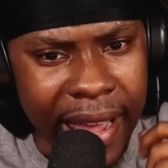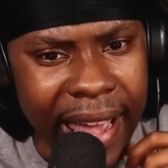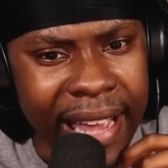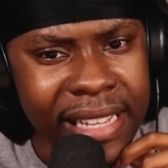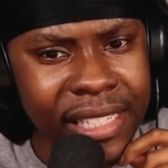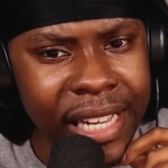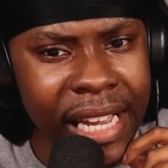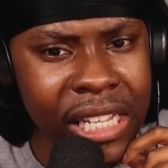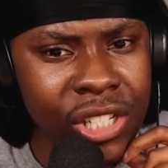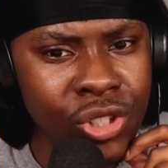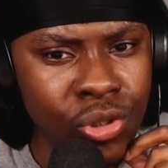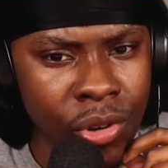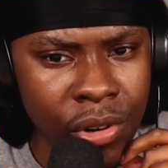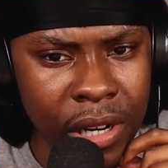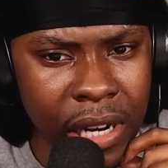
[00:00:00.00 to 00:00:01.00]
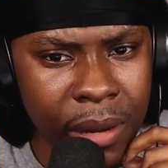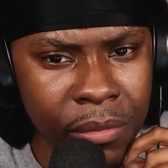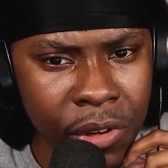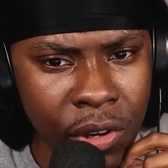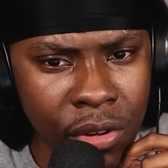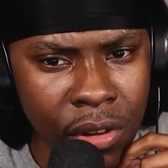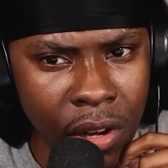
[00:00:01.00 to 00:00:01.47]
Is he stronger than
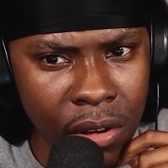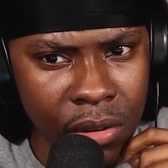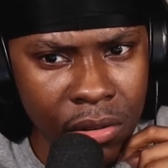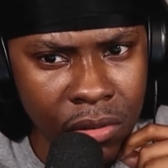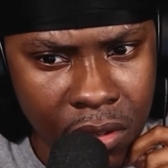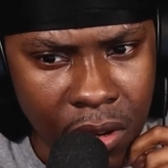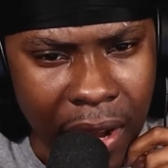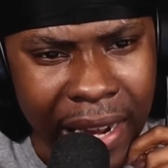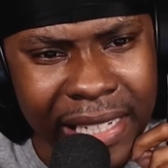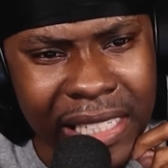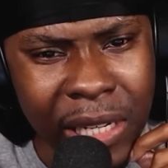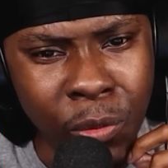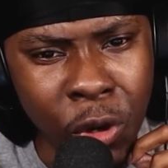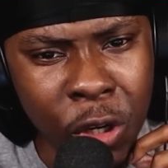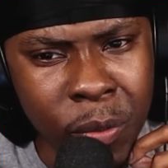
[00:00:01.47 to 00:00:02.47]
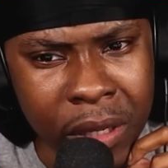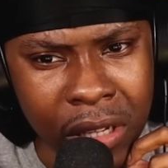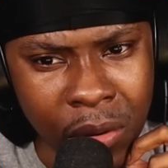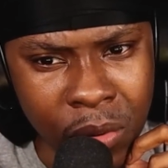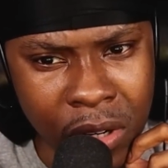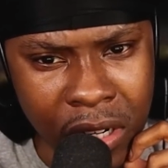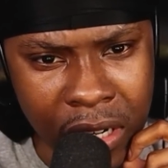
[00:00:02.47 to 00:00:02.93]
Mew though? I guess he would be though,
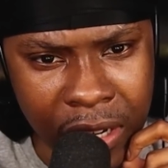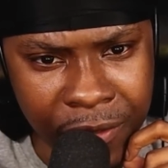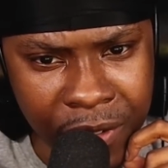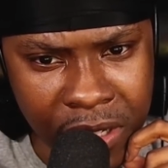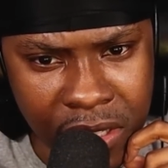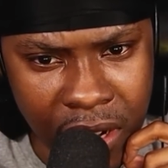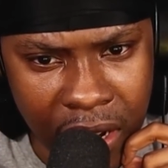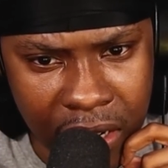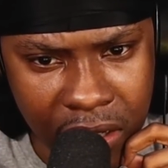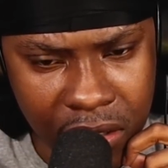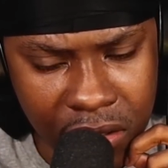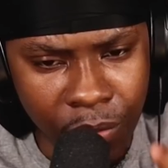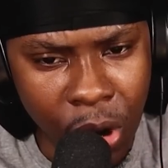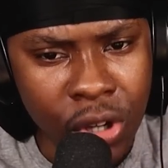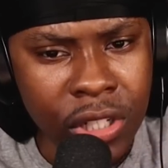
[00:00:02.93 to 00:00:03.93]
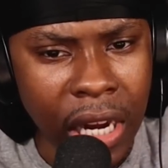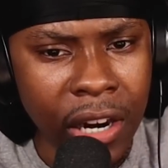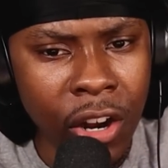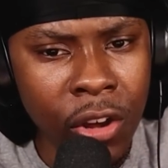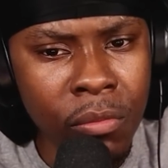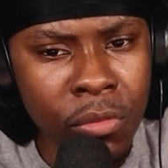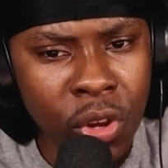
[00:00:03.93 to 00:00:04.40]
wouldn't he? If he's like, because I
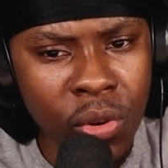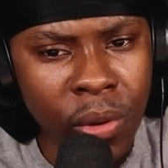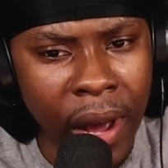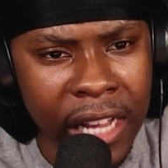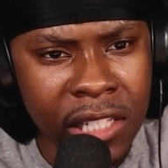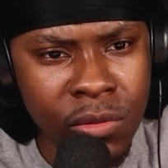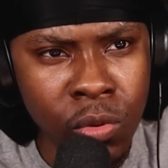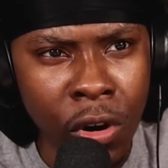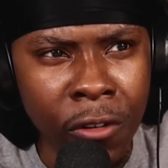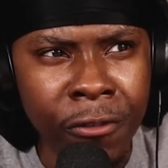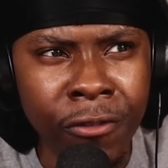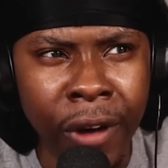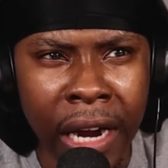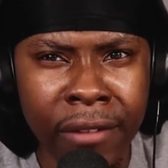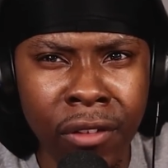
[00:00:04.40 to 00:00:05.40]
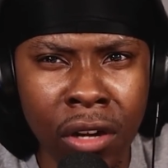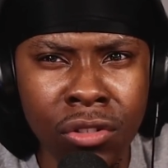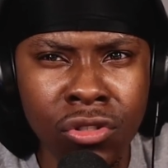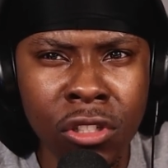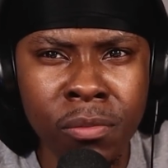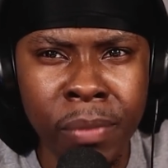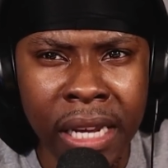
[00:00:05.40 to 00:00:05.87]
know Mew has what,
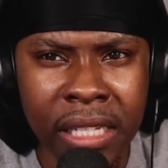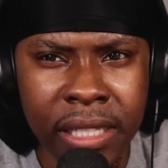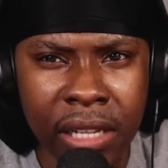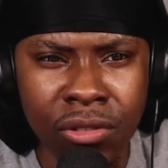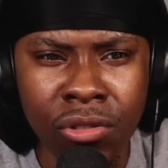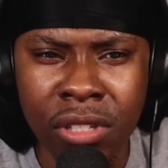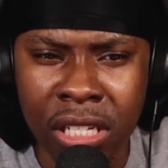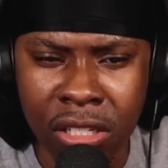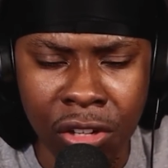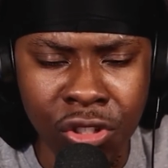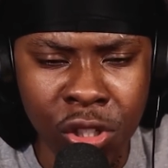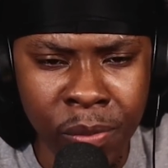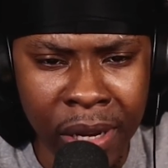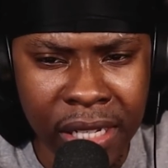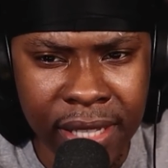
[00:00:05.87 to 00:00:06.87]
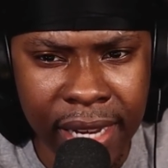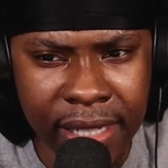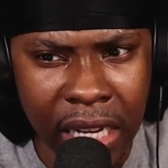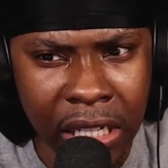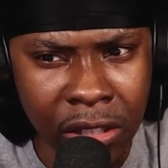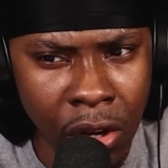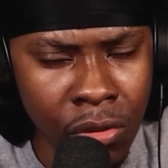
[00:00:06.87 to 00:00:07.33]
500 base stats or 600 base stats. I
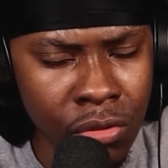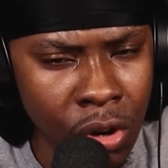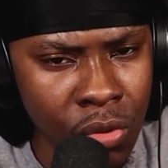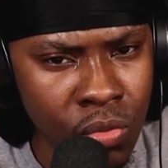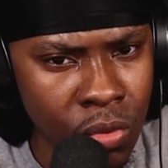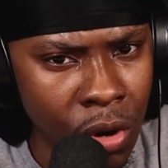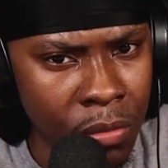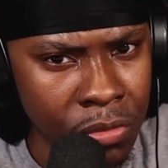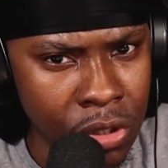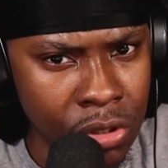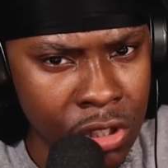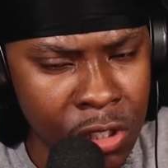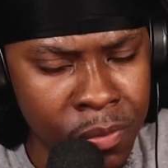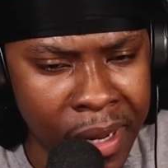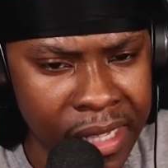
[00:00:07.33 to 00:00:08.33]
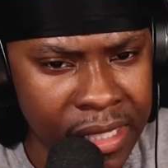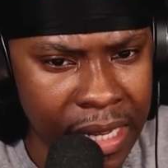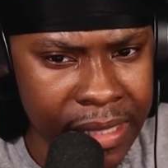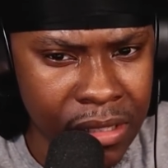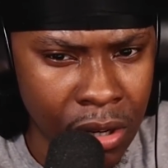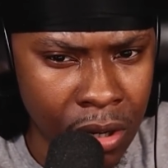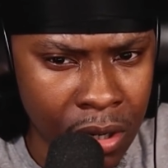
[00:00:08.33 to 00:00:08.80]
don't know what Mewtwo's base
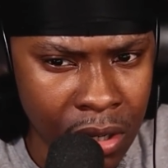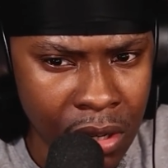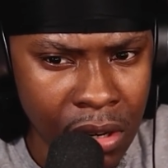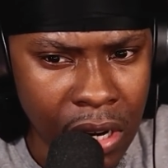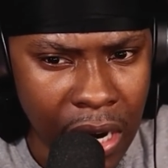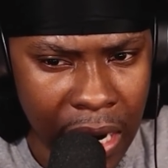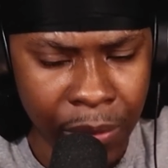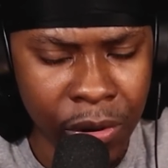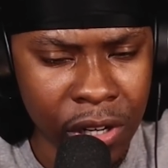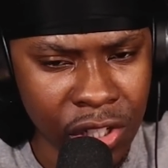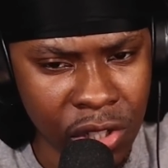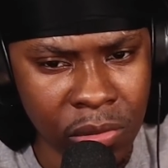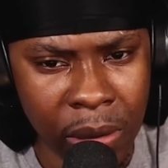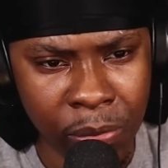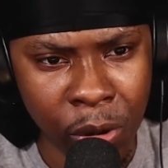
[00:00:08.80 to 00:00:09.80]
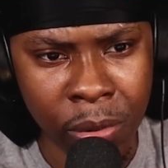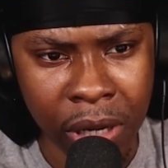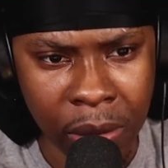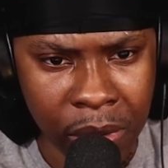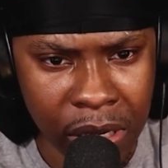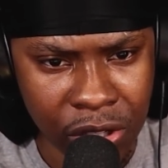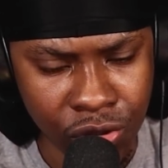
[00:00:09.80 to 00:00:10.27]
stats are. I wouldn't assume they're probably a
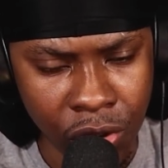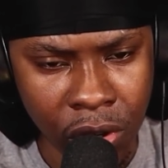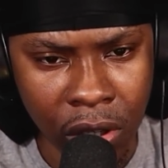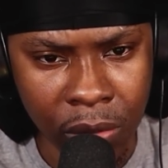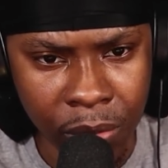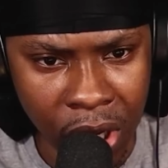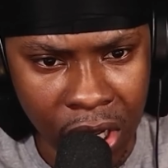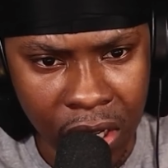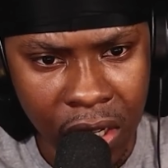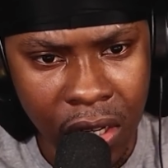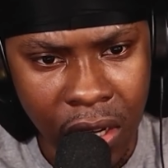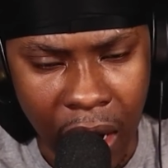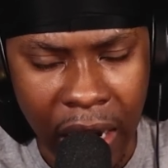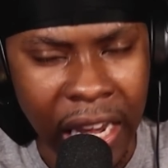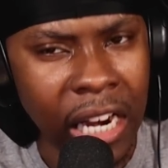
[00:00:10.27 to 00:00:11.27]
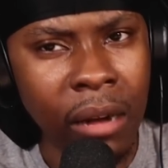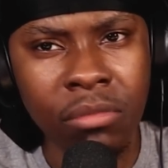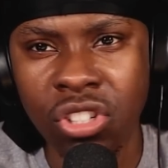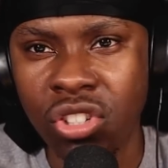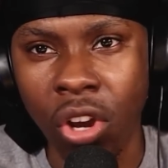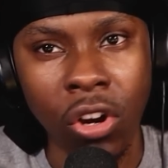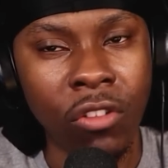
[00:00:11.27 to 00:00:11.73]
bit stronger, but again, I'm
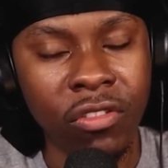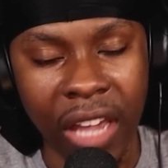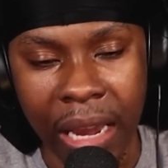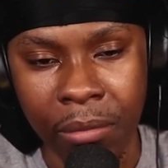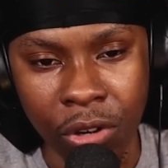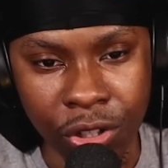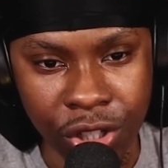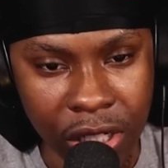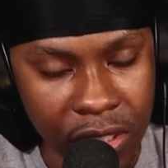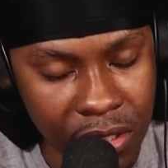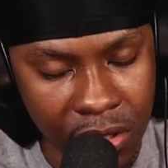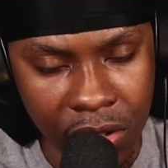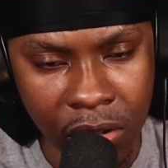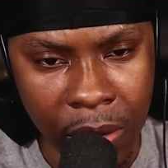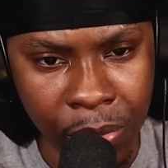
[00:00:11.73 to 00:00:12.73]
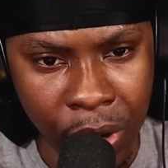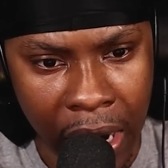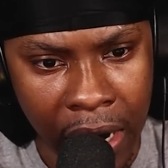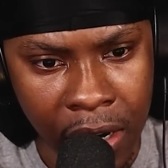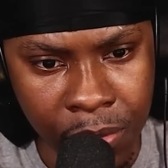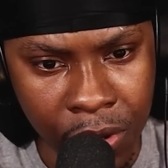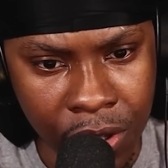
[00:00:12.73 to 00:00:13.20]
just going off game logic. So I
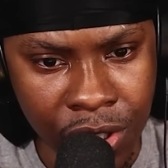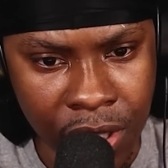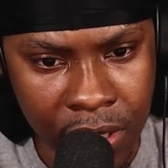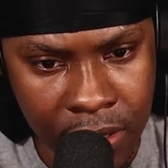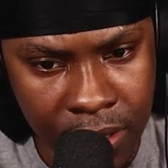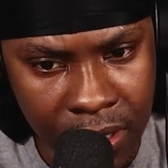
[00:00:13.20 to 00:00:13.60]
apologize.